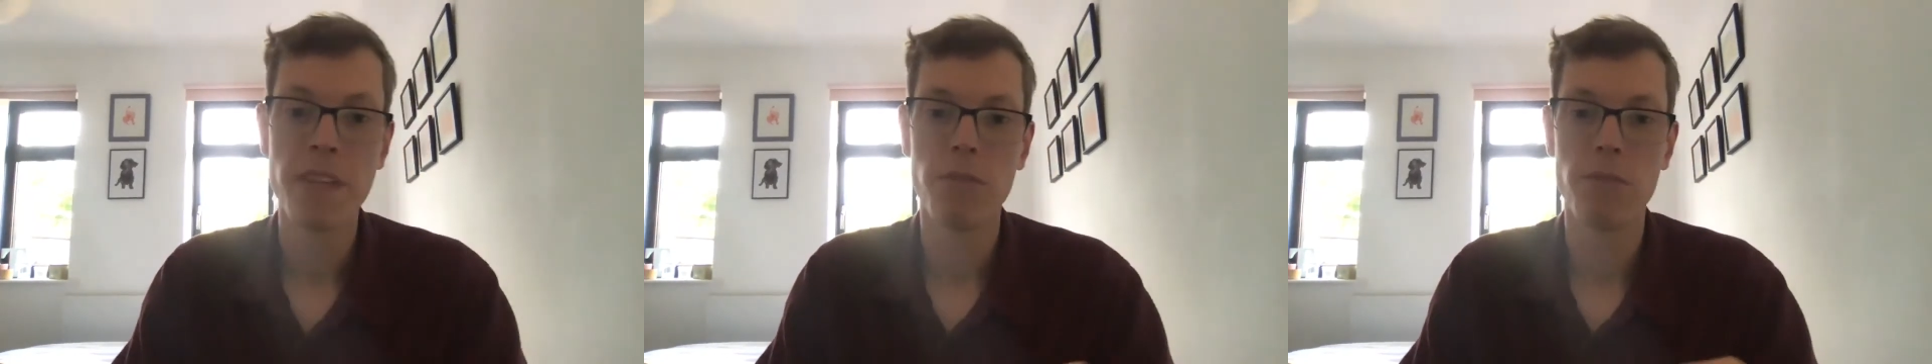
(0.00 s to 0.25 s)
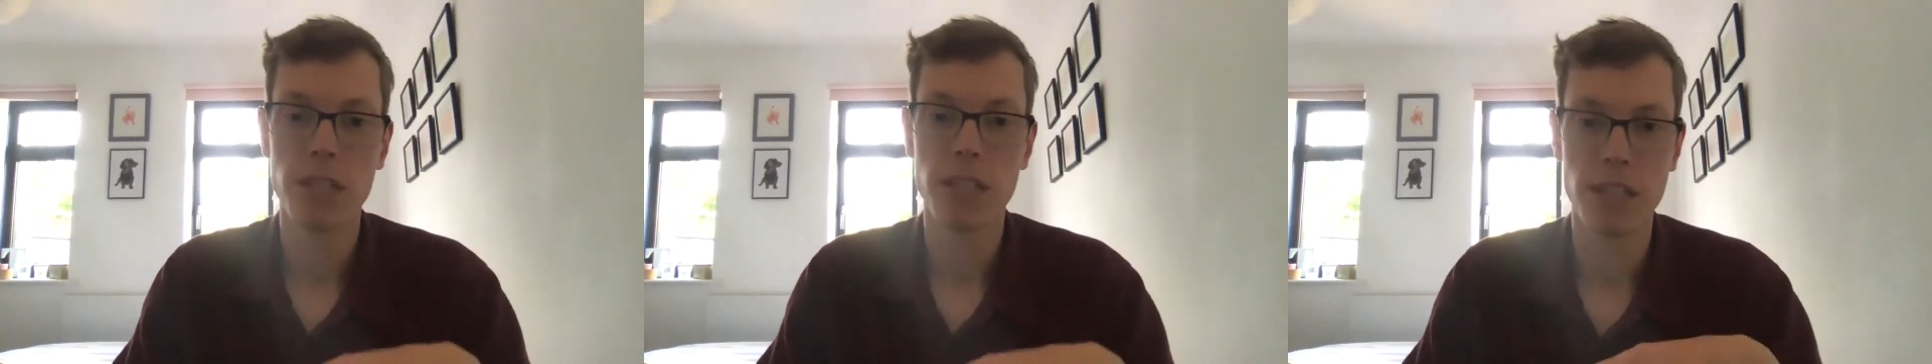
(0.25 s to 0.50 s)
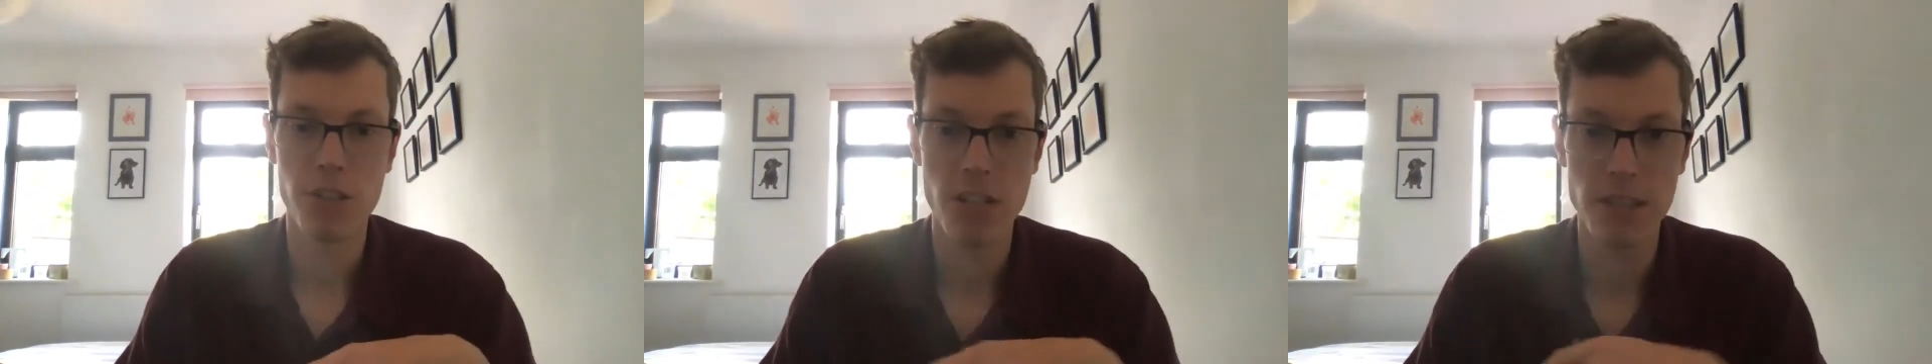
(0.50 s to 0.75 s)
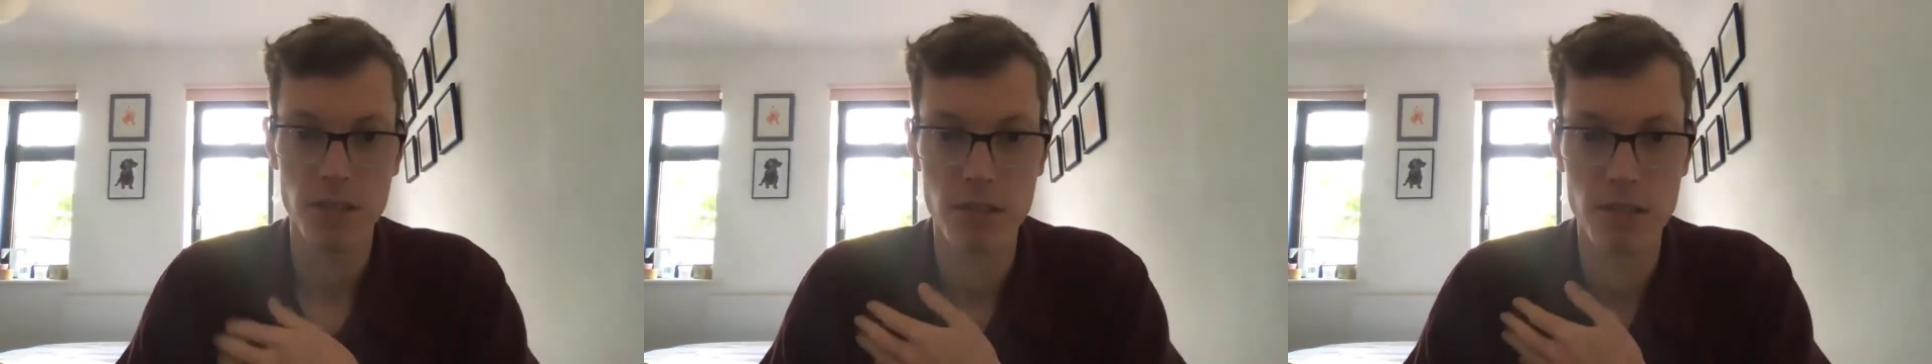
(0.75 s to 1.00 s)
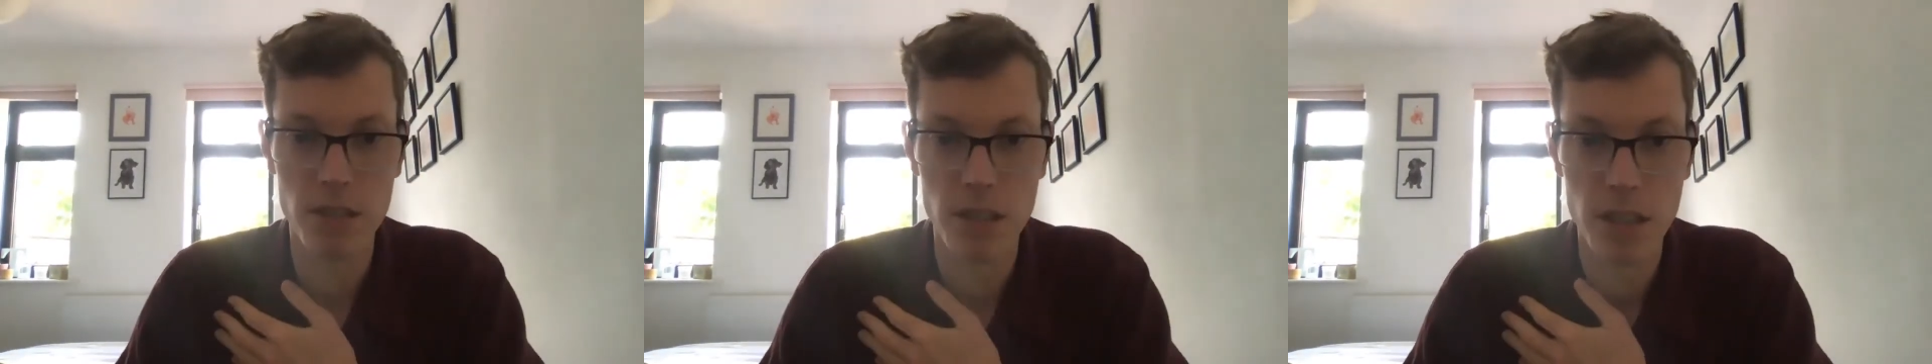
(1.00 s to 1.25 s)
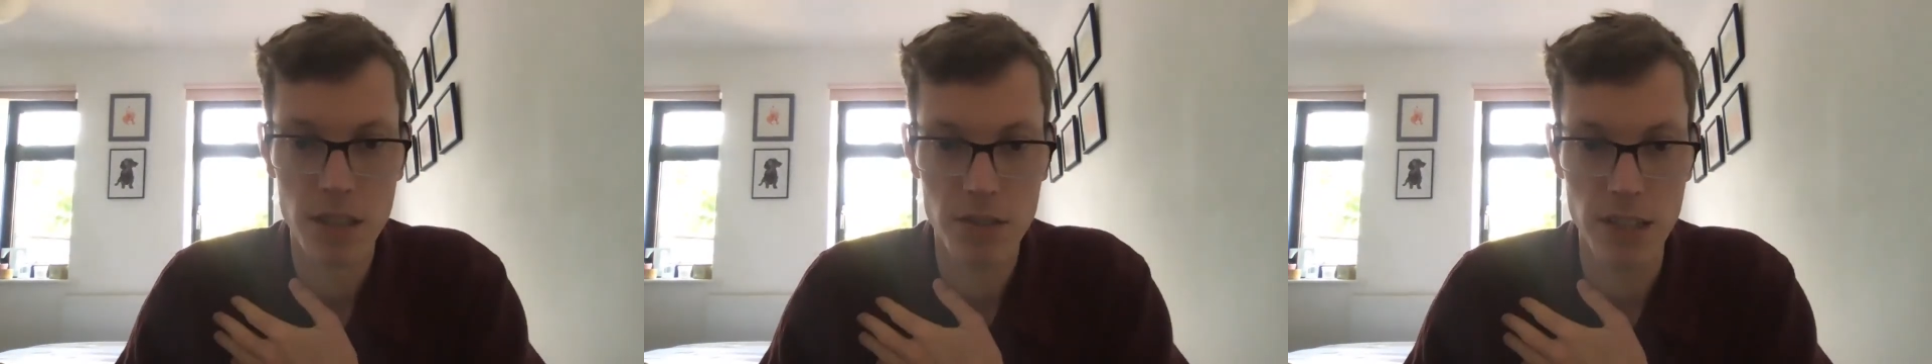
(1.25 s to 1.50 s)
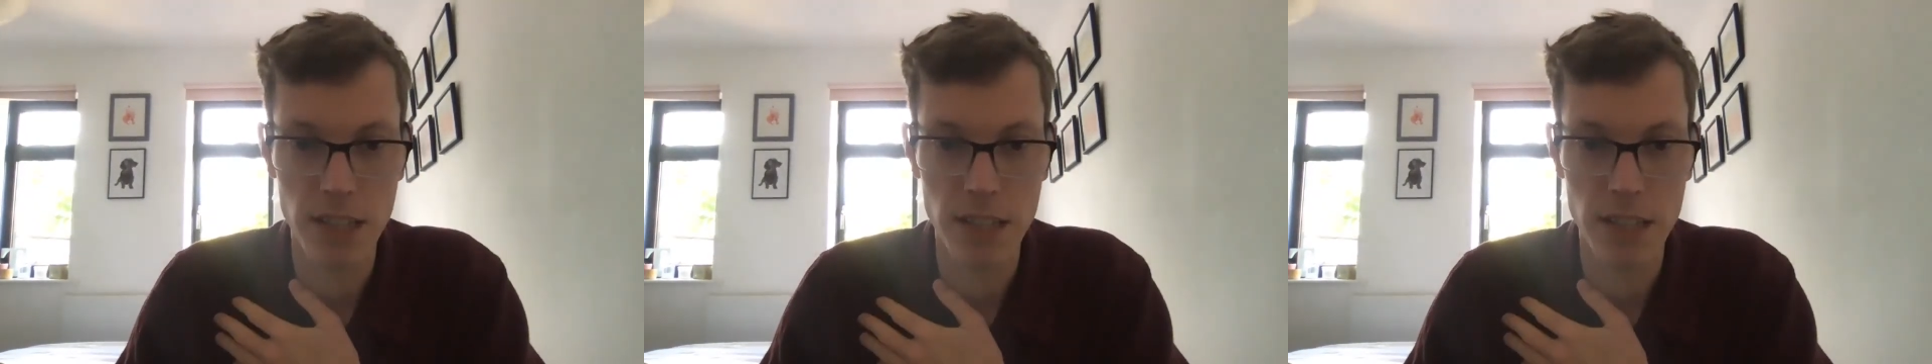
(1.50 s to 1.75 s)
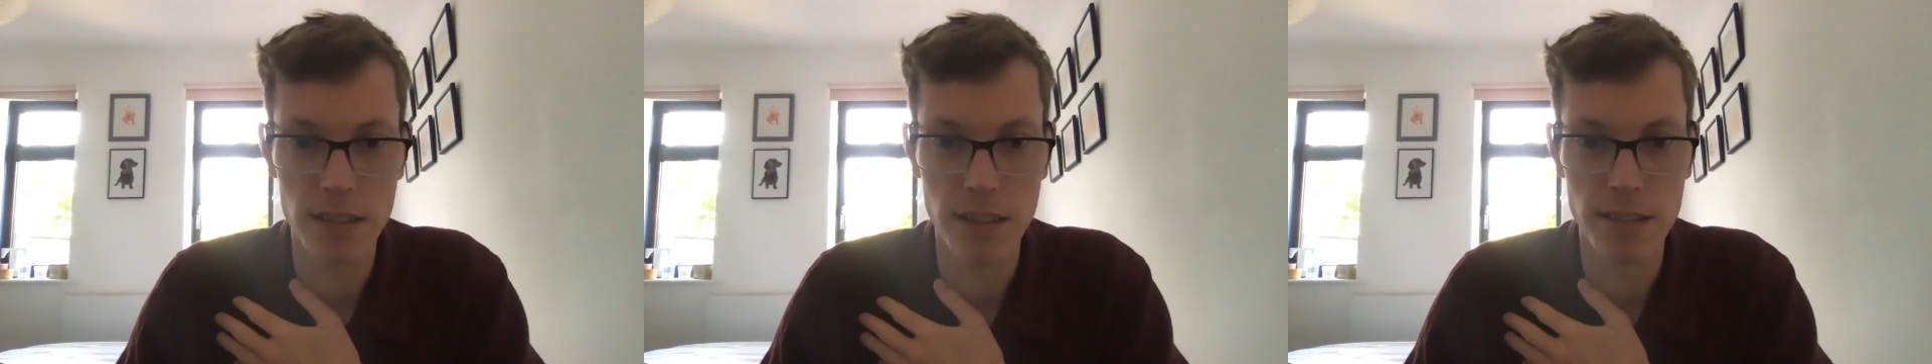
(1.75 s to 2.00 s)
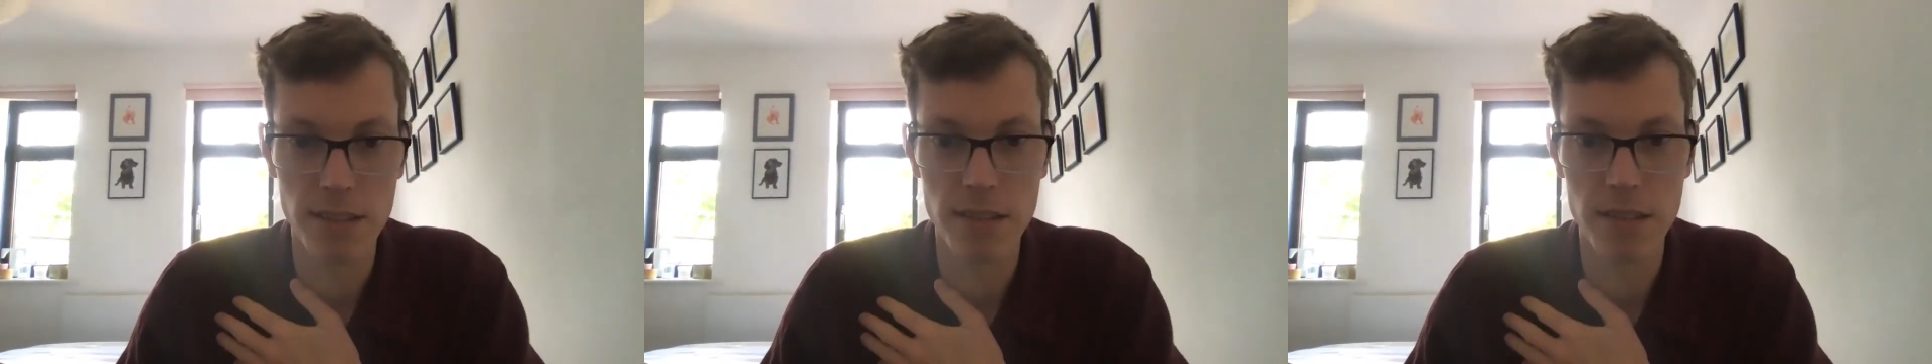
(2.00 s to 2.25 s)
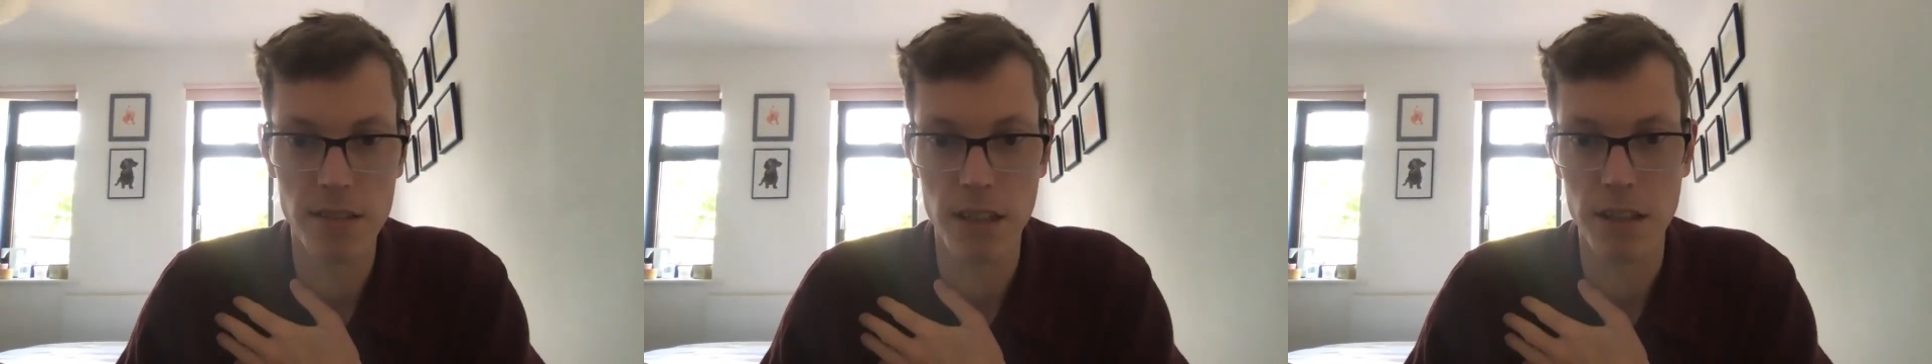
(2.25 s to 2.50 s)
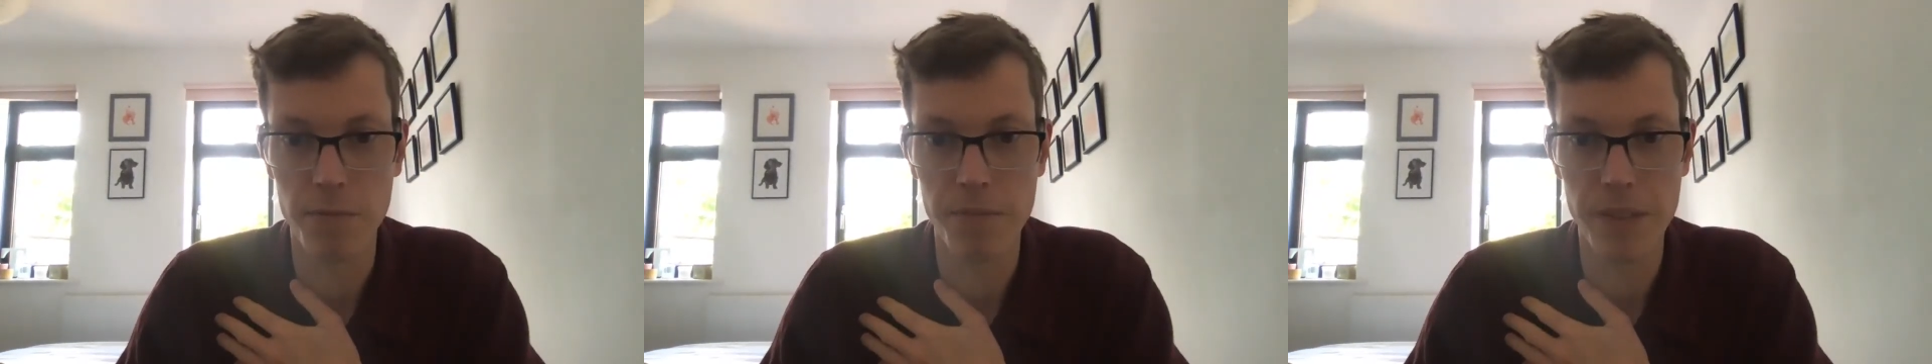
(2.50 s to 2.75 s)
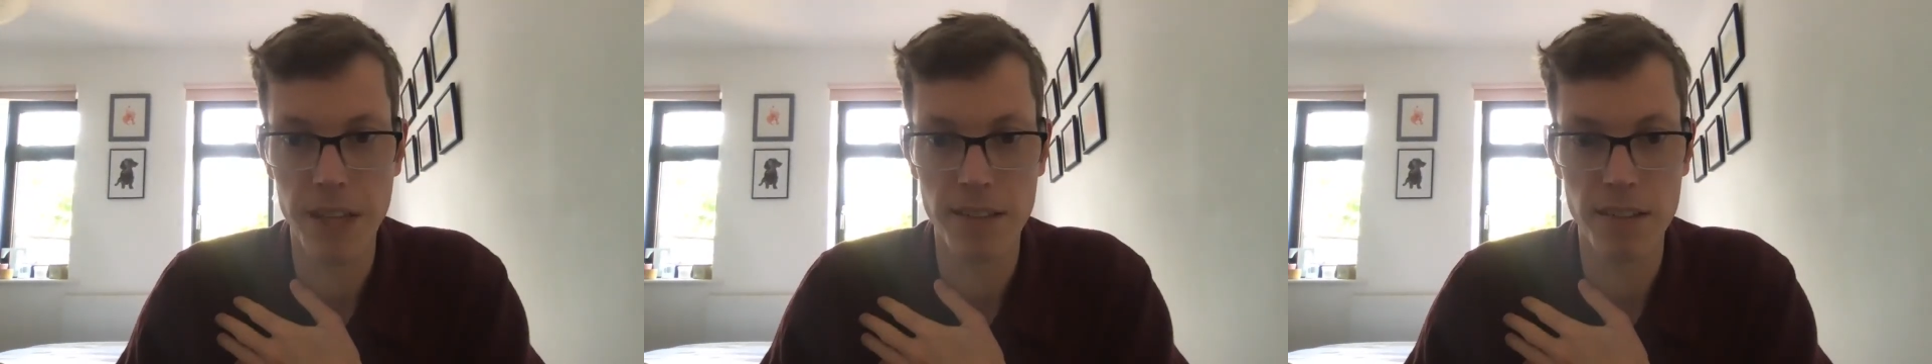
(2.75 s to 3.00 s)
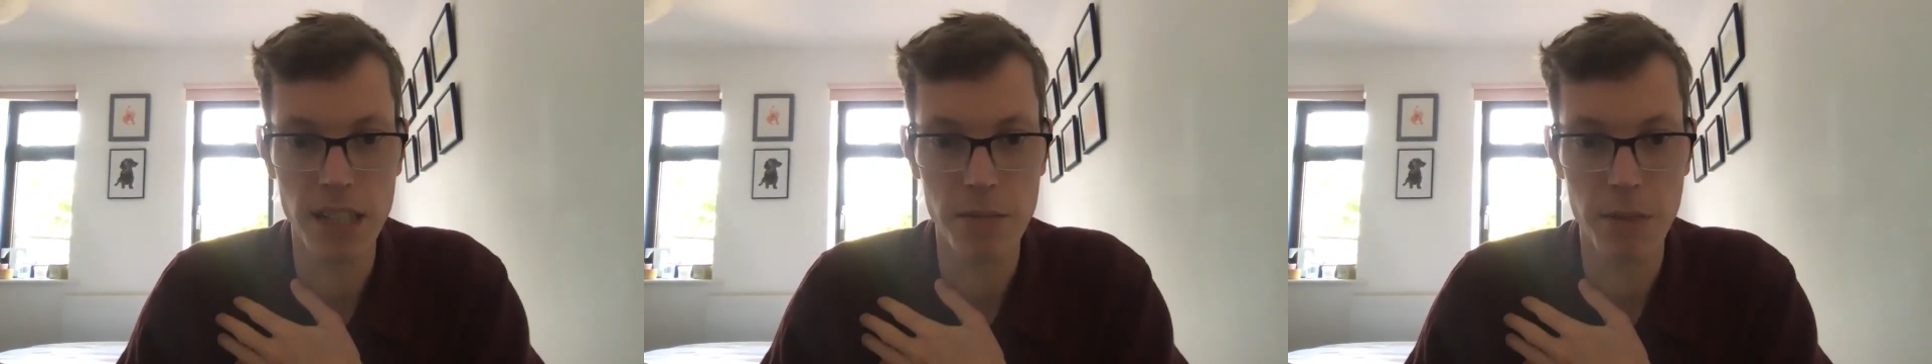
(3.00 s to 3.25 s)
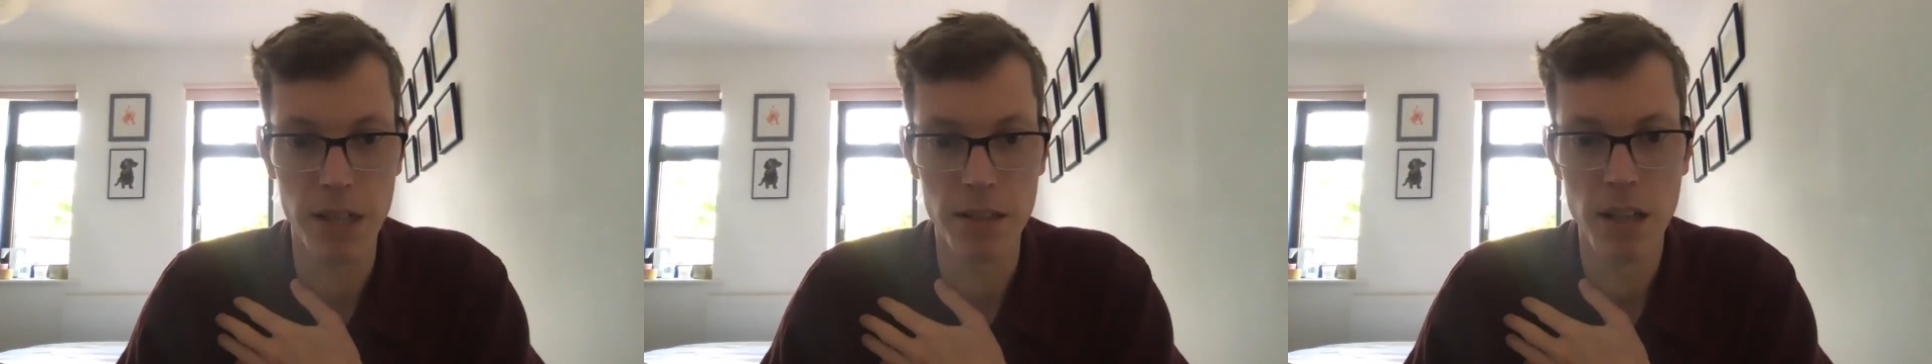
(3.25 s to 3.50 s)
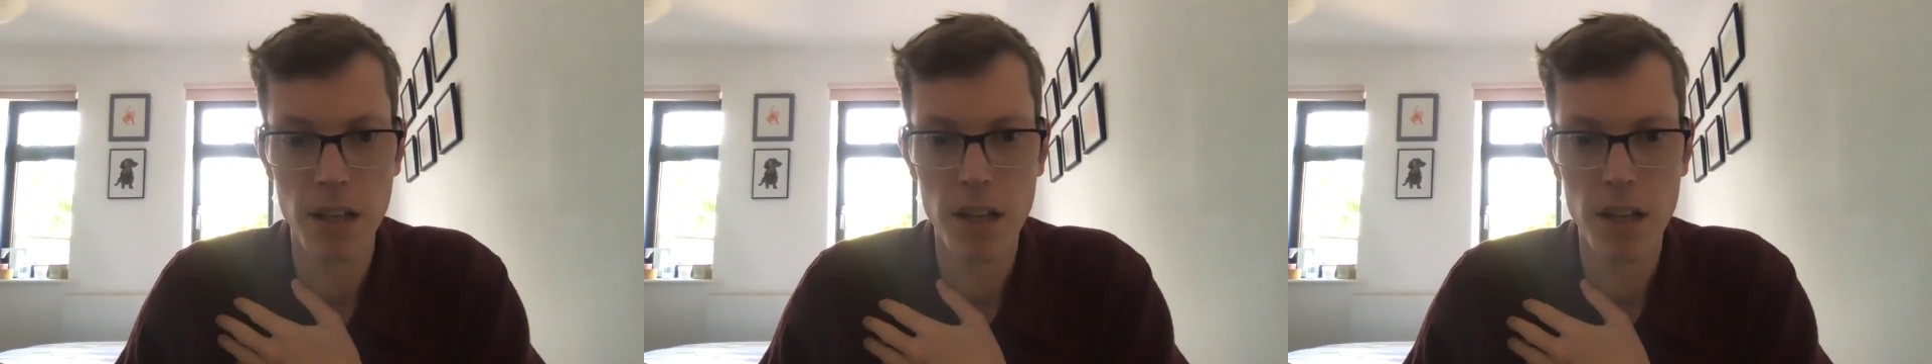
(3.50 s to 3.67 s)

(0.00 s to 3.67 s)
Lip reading: You can actually just create this as an email.